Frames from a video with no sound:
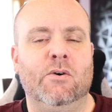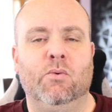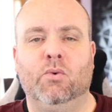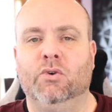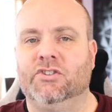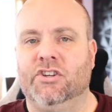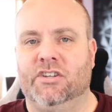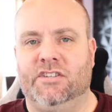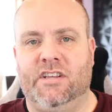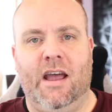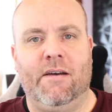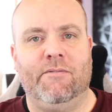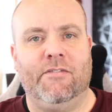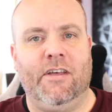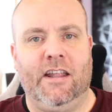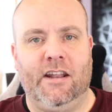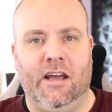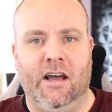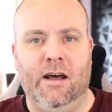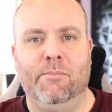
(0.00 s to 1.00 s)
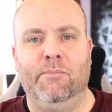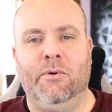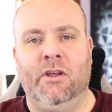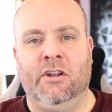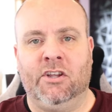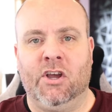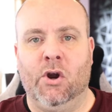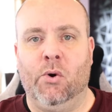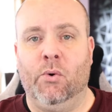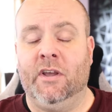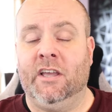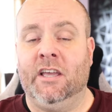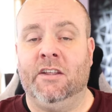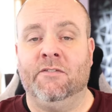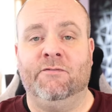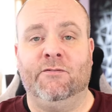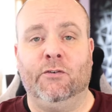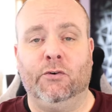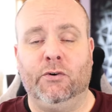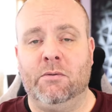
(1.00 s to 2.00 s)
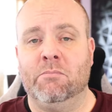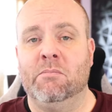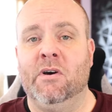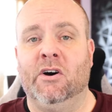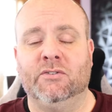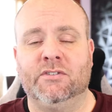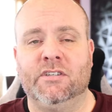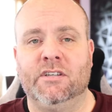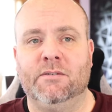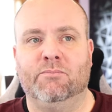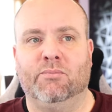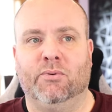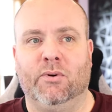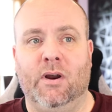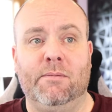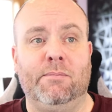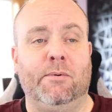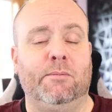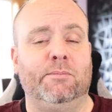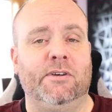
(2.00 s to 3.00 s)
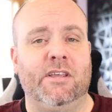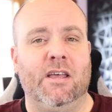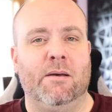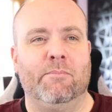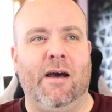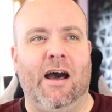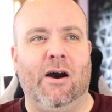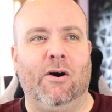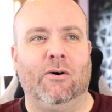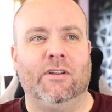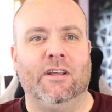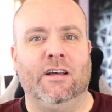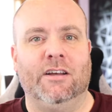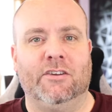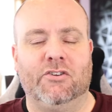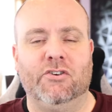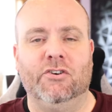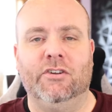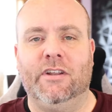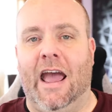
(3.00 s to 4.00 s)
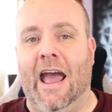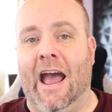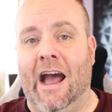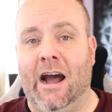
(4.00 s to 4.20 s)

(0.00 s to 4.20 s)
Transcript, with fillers: We'll just have that up and going and fully melted probably about a good